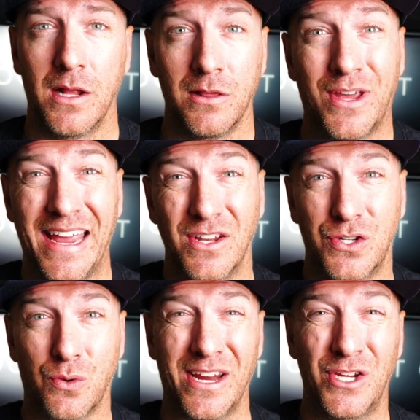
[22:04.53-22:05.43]
Looking at
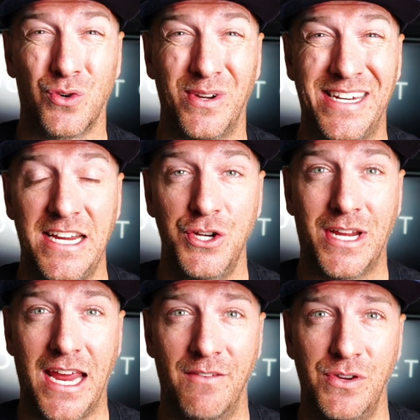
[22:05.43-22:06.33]
storing
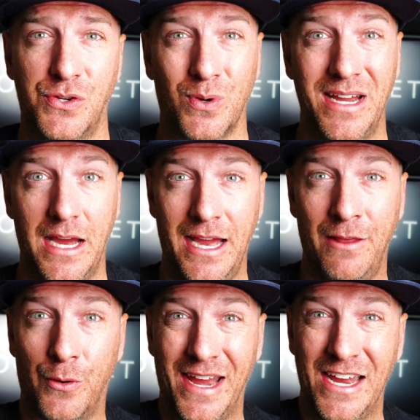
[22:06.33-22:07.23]
strategic inventory
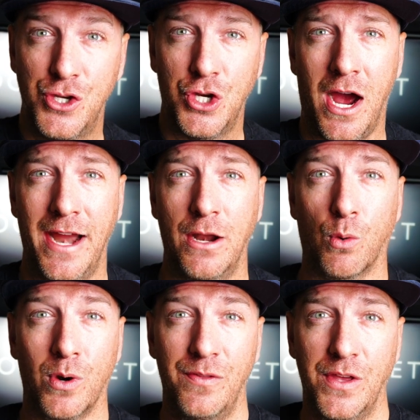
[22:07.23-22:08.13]
either in China
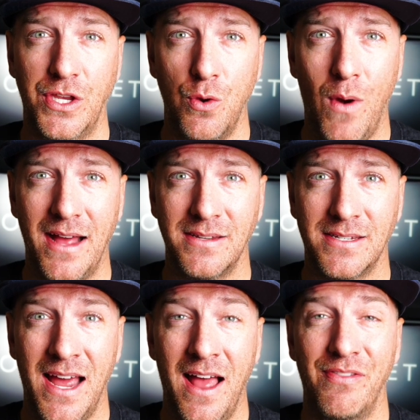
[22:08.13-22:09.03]
or in the
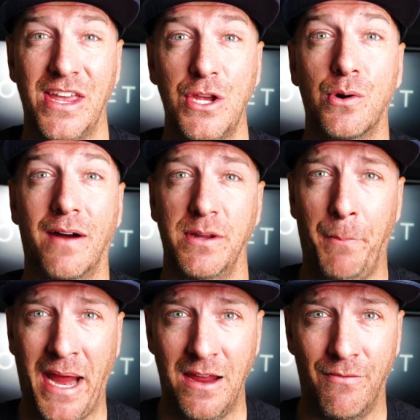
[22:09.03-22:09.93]
US that you don't have to
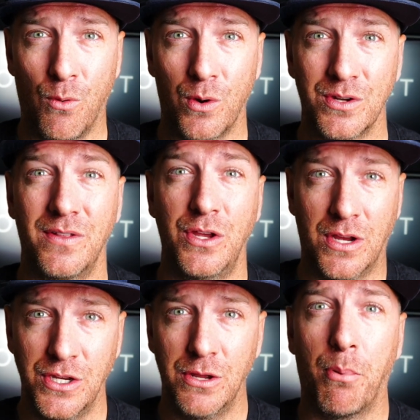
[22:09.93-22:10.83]
pay for so that you
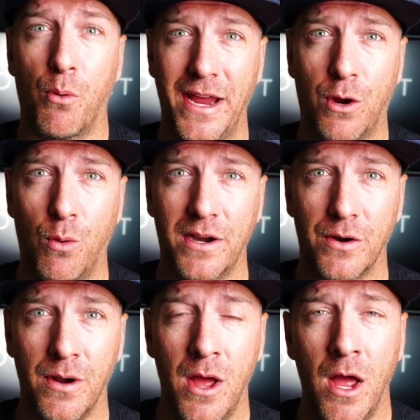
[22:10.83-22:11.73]
can deploy it
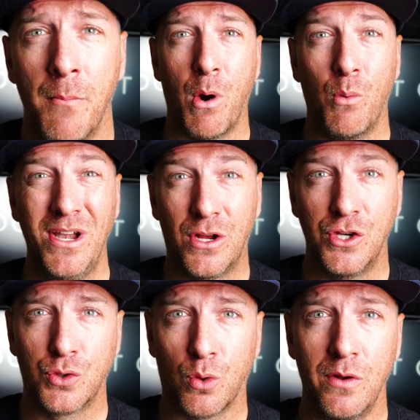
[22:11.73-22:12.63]
quicker. But when you can
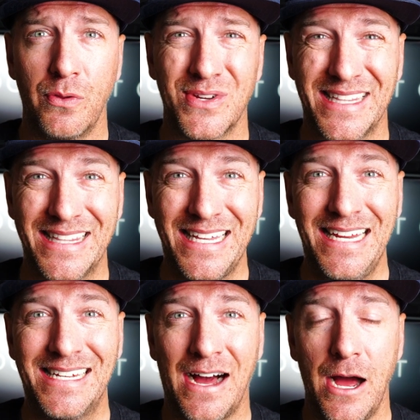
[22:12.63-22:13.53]
shorten those
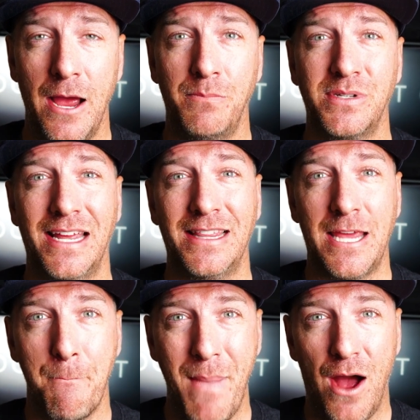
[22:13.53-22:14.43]
lead times and the
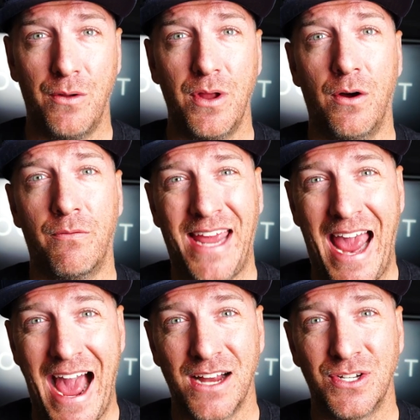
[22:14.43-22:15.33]
amount of
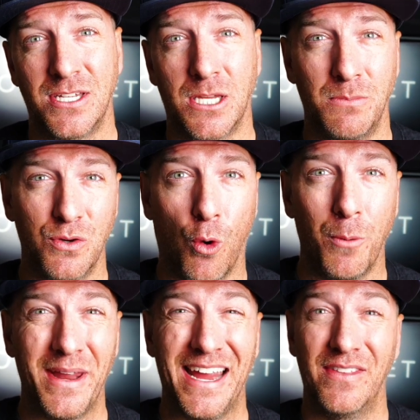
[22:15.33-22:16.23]
cash that's
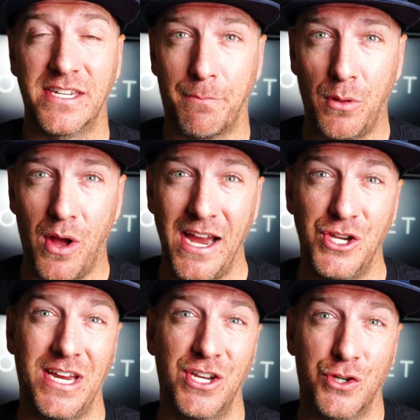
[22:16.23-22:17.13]
absorbed in the supply
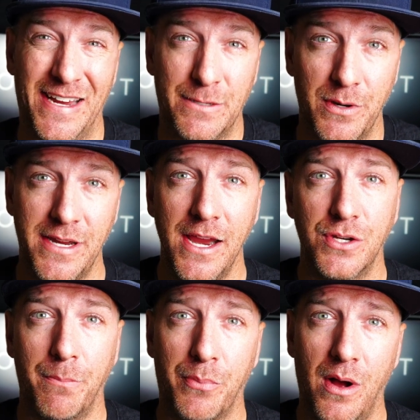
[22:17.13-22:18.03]
chain
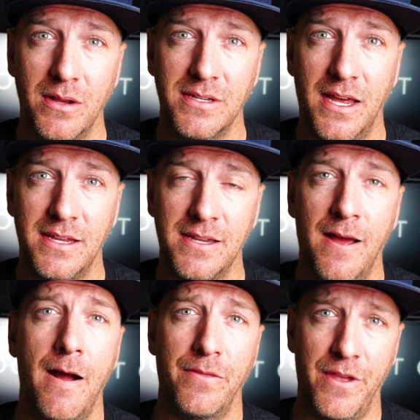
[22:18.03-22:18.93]
transportation process,
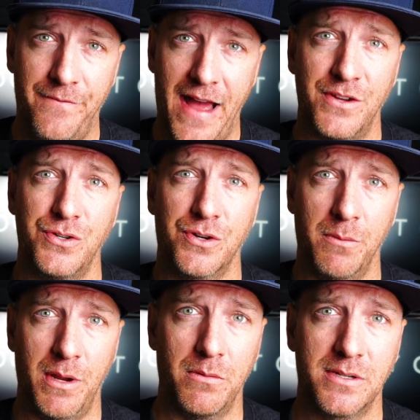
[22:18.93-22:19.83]
the faster you're going
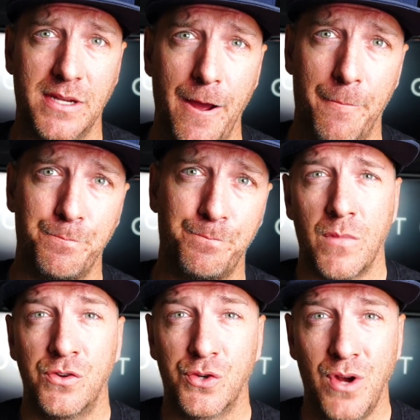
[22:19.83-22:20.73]
to be able to scale.
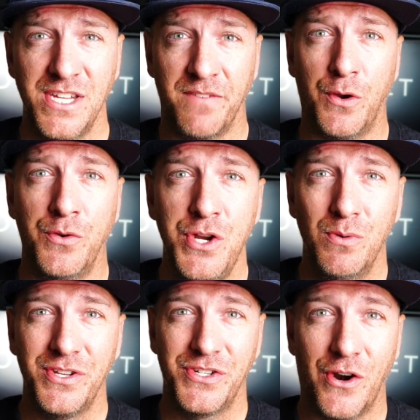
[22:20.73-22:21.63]
So guys, if you're new
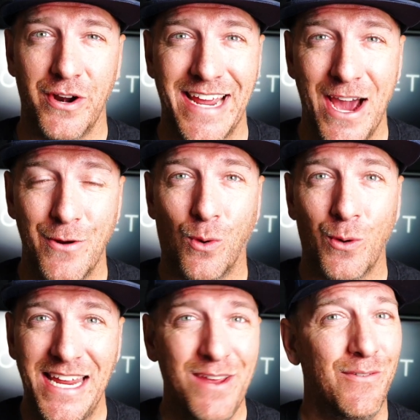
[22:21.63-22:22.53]
and starting out
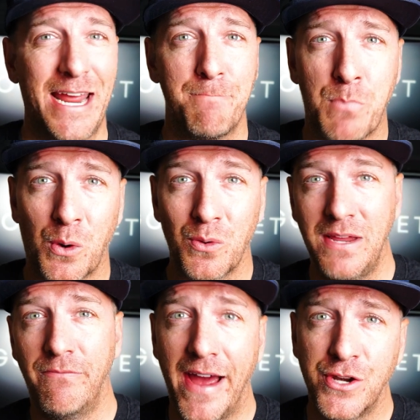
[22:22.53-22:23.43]
or even a
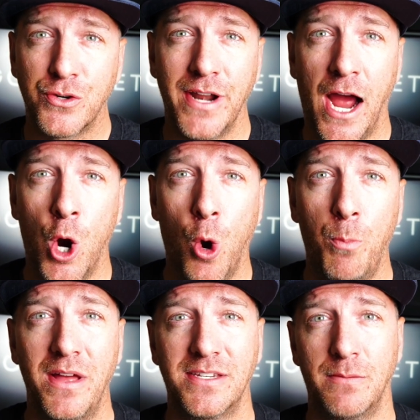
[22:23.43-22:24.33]
burly veteran, I hope
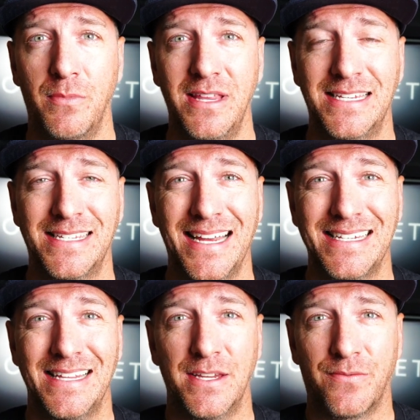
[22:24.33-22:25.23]
that some of these
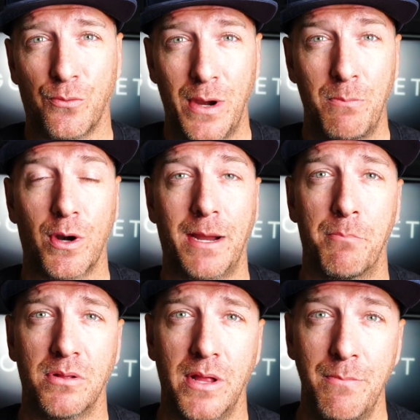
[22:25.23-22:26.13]
things in this framework and
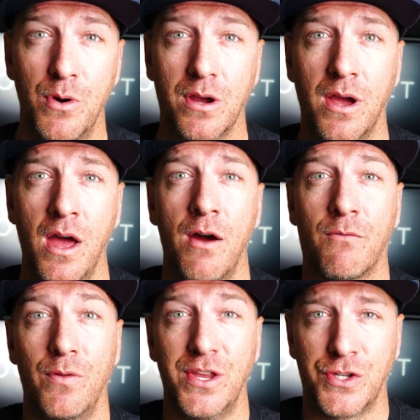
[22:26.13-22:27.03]
playbook
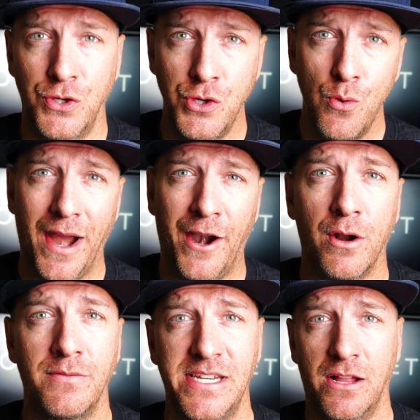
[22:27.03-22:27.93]
for this new era
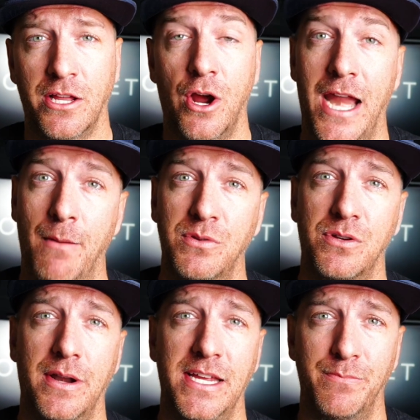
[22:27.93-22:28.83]
of selling on
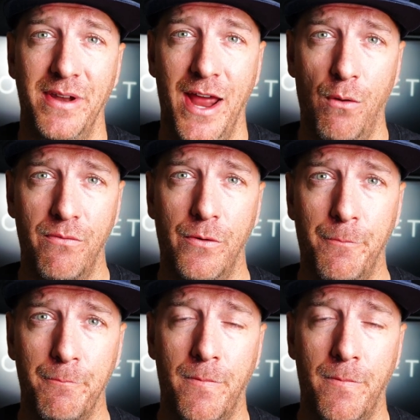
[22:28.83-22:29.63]
Amazon has been helpful.